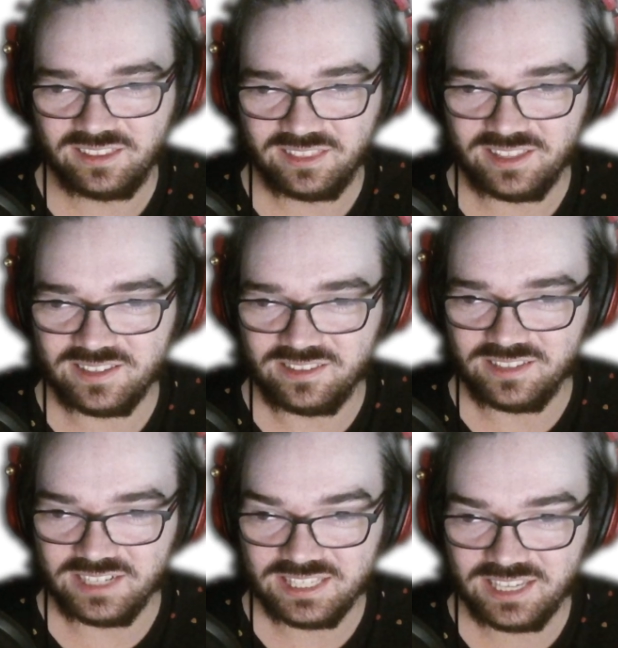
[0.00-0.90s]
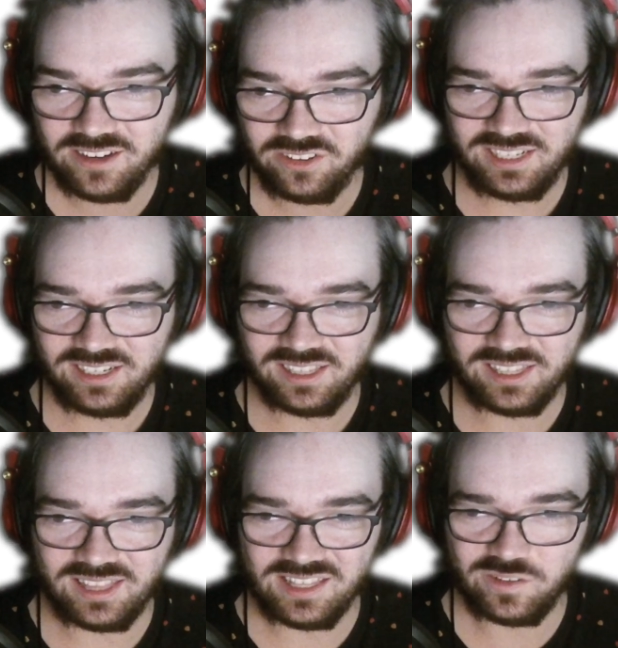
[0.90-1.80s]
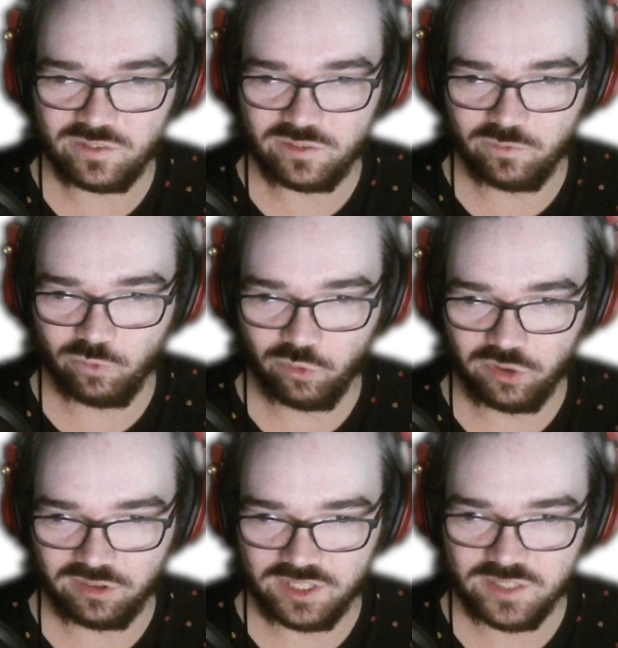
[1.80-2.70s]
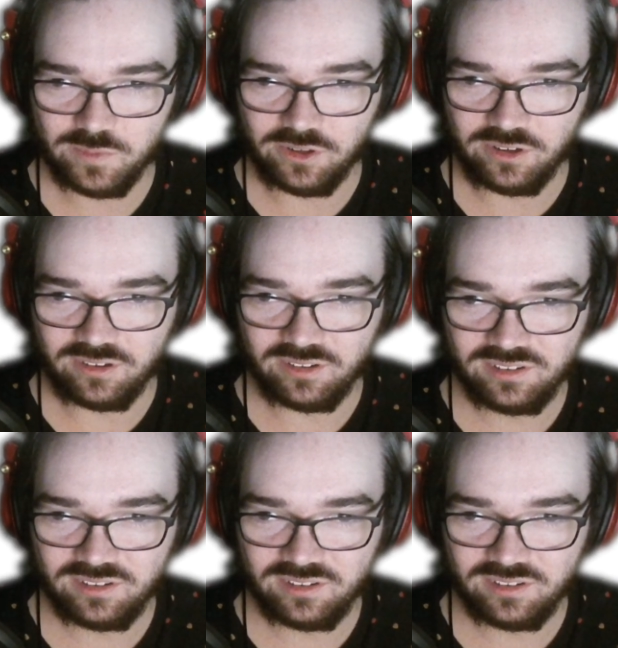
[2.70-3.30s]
This detail, like, that's really small.